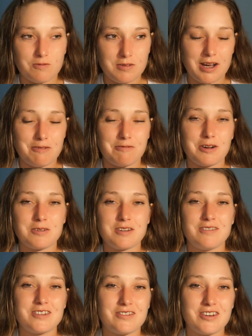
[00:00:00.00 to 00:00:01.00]
I felt
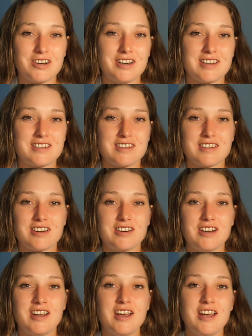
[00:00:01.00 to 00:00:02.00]
it was very
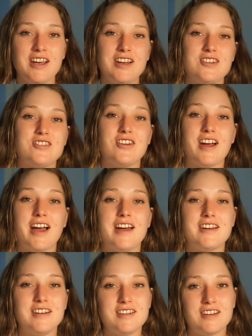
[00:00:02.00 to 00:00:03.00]
necessary to
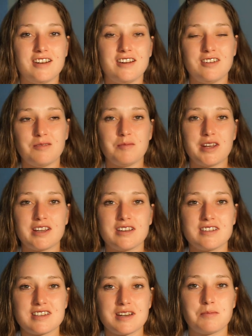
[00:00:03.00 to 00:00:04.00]
add it and not make a
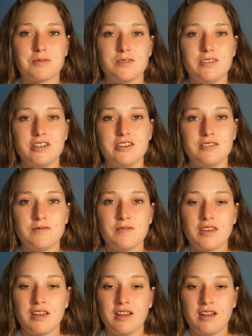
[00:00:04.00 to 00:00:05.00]
separate video.
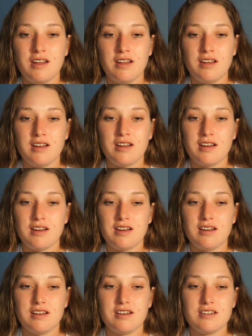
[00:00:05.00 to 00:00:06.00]

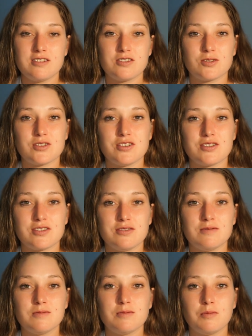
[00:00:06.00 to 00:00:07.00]
And talk to you soon.
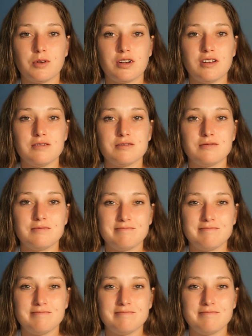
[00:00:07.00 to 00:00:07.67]
One love.